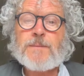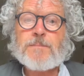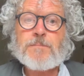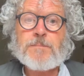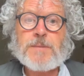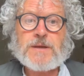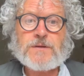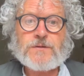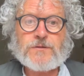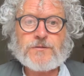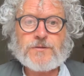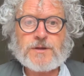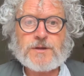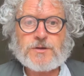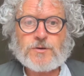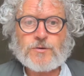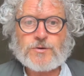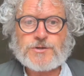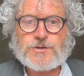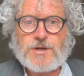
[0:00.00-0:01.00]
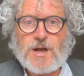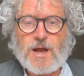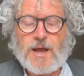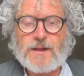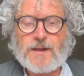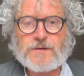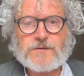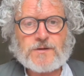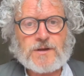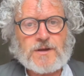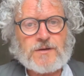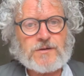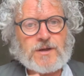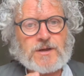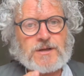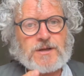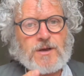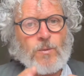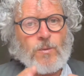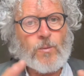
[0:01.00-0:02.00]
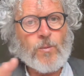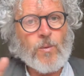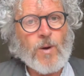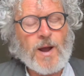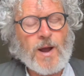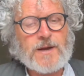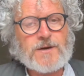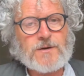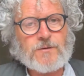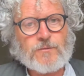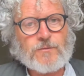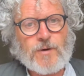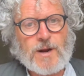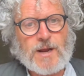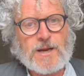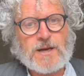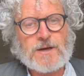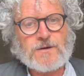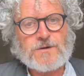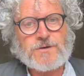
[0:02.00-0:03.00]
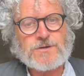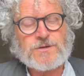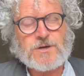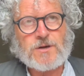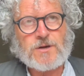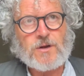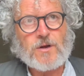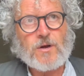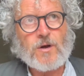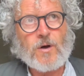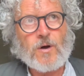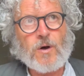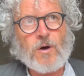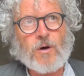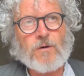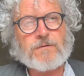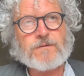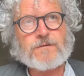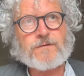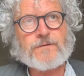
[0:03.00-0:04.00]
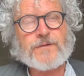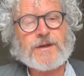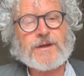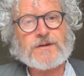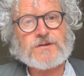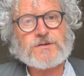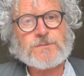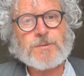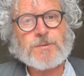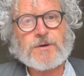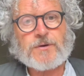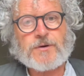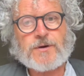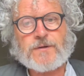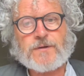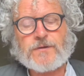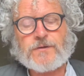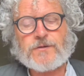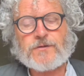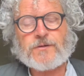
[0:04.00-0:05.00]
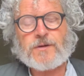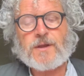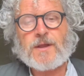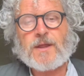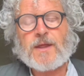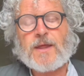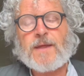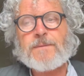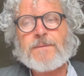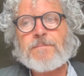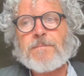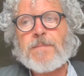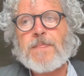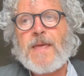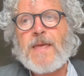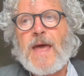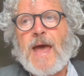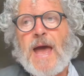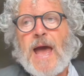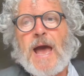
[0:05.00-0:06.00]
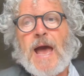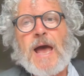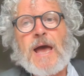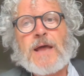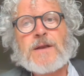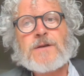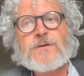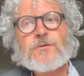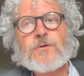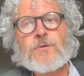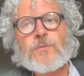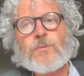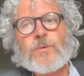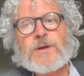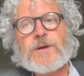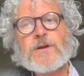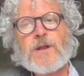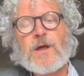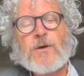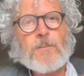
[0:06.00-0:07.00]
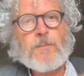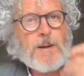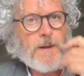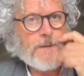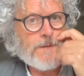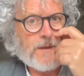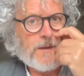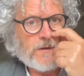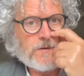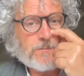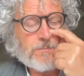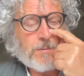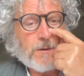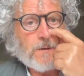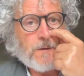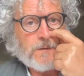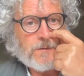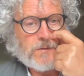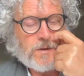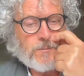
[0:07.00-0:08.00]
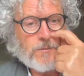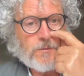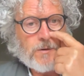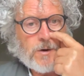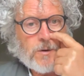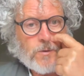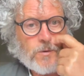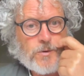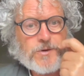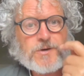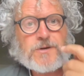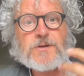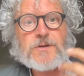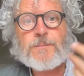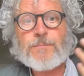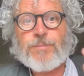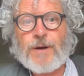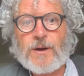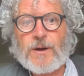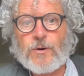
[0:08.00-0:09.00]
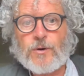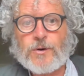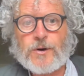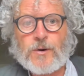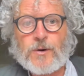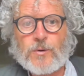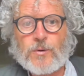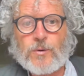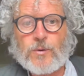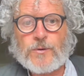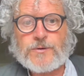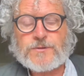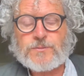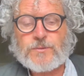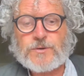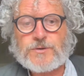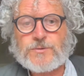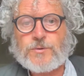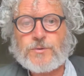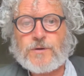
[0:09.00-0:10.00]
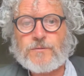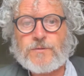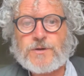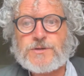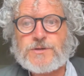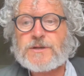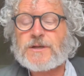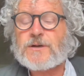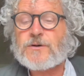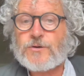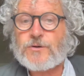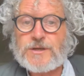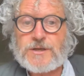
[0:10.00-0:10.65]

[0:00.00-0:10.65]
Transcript: means that your child is getting a wider range of experience. And we know about this because they were recorded in the Brehon laws, which were originally